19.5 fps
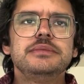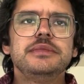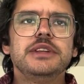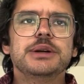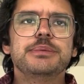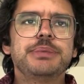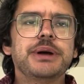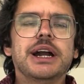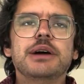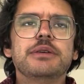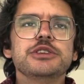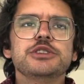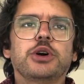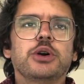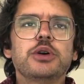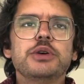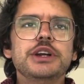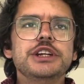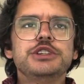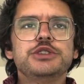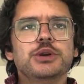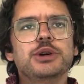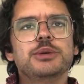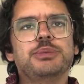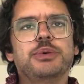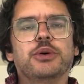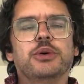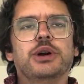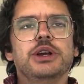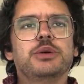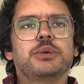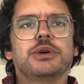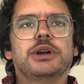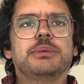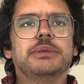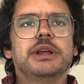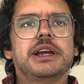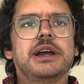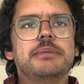But I was already to a point where
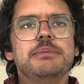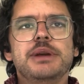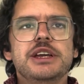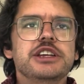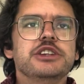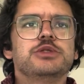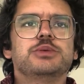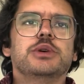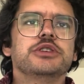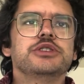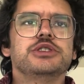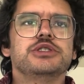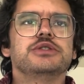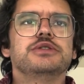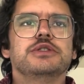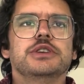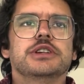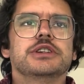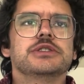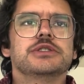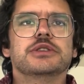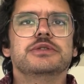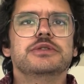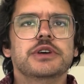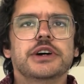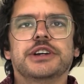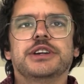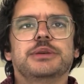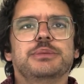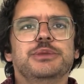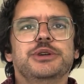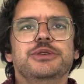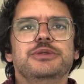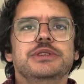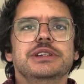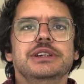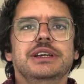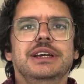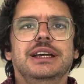I'm like, I may as well just finish the fucking
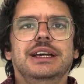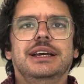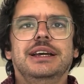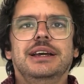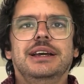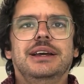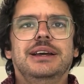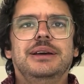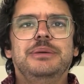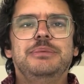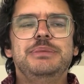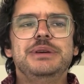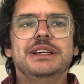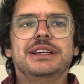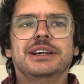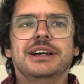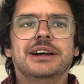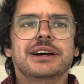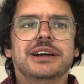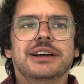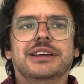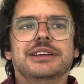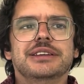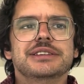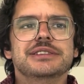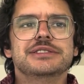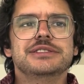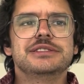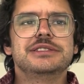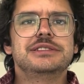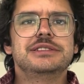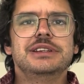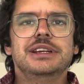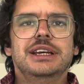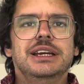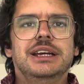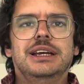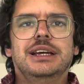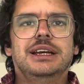movie because,
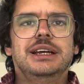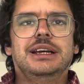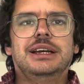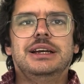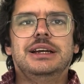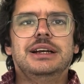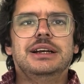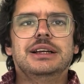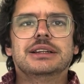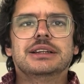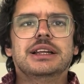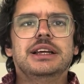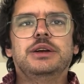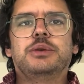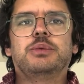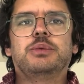like,